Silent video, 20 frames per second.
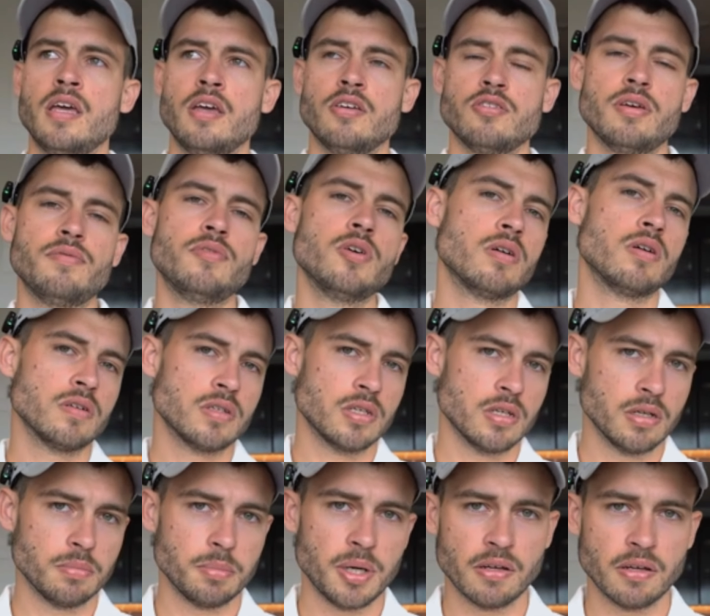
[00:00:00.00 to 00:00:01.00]
So if you
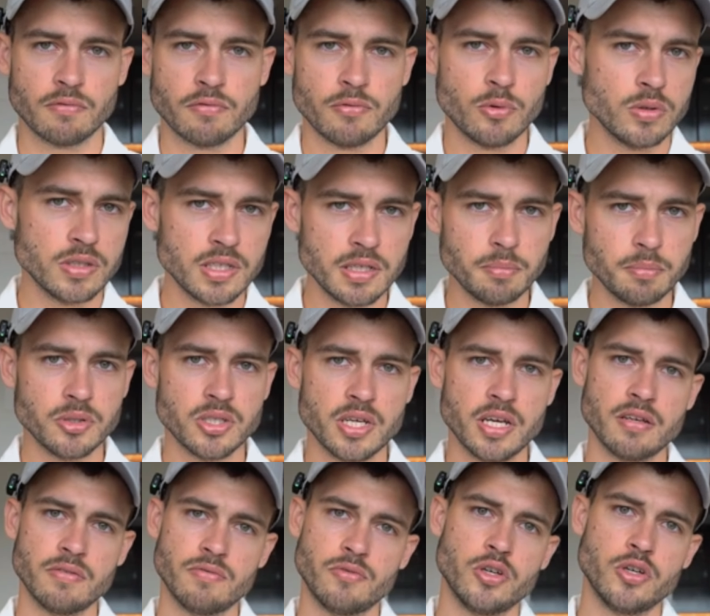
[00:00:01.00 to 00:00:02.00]
consider about
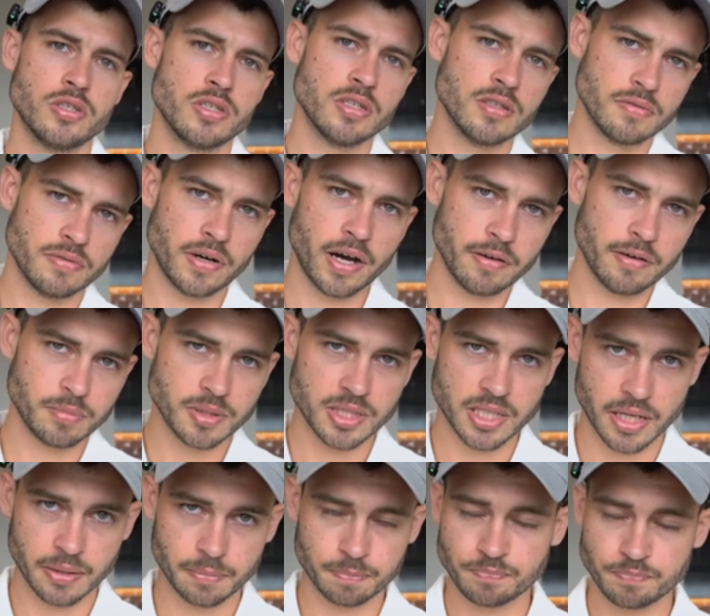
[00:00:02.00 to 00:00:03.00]
14% versus
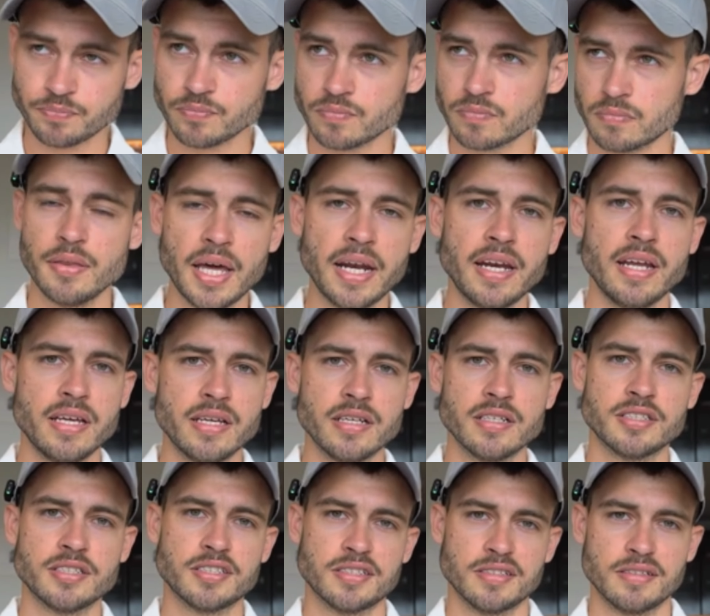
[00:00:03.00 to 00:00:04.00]
5%, that
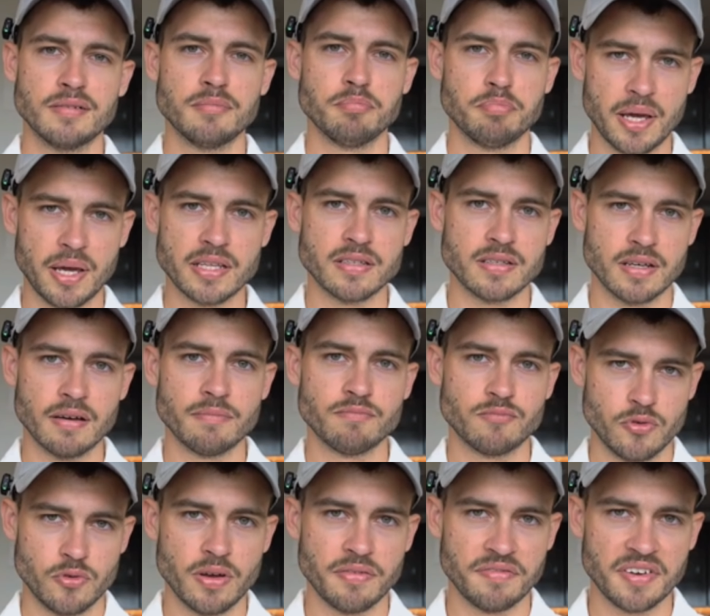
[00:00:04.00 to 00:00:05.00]
is better
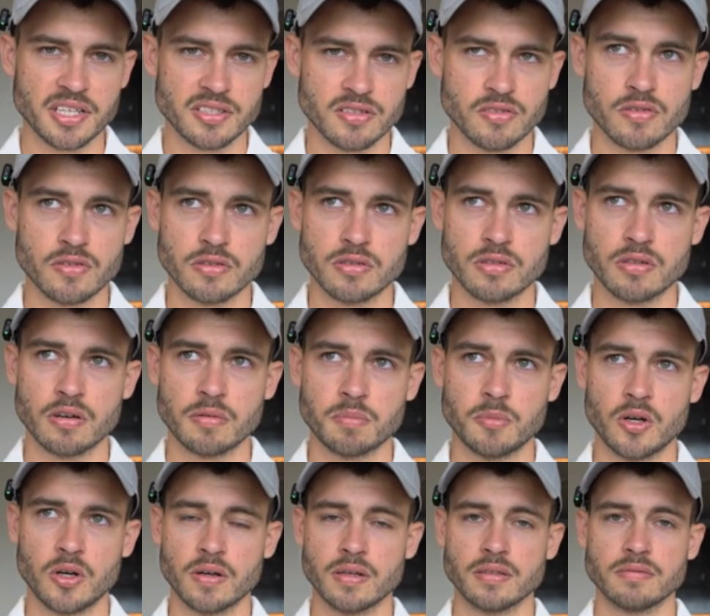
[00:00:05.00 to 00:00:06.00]
to invest in the stock
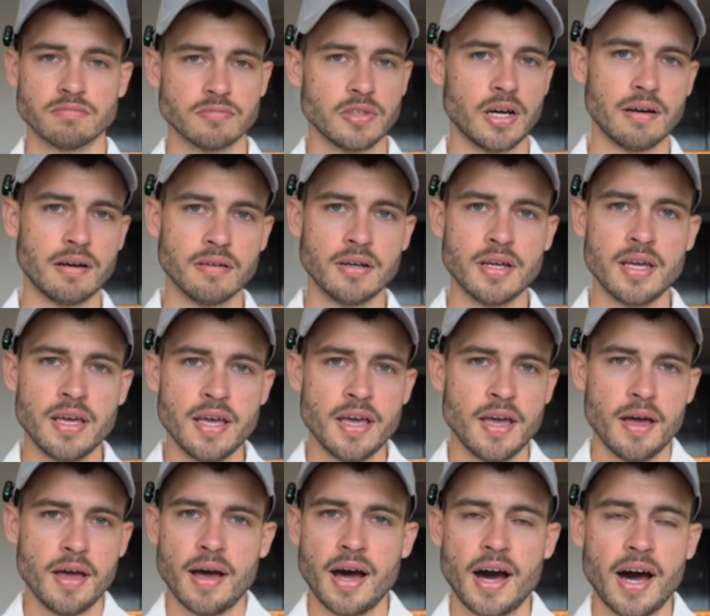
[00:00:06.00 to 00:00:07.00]
market. Now,
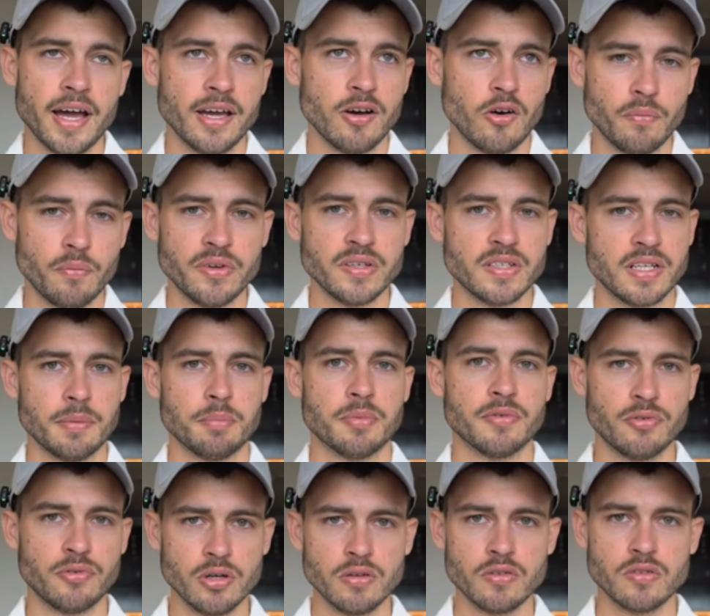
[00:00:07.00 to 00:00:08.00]
I obviously
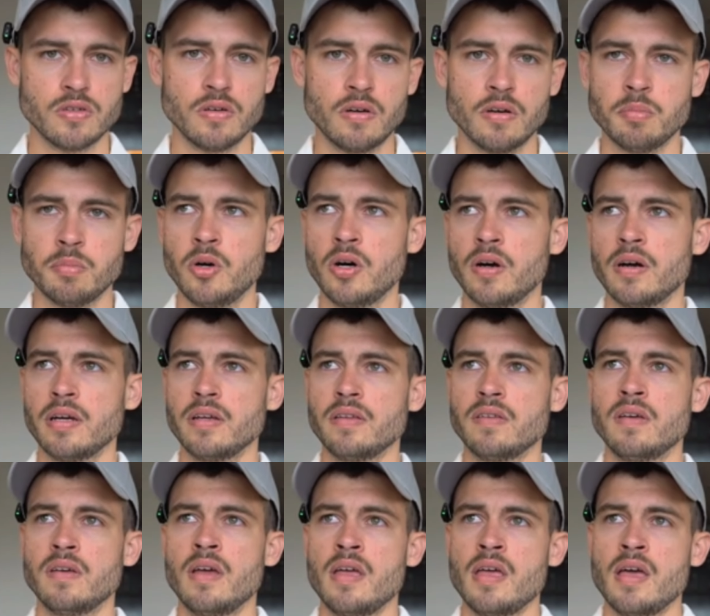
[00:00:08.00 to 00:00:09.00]
prefer the stock market.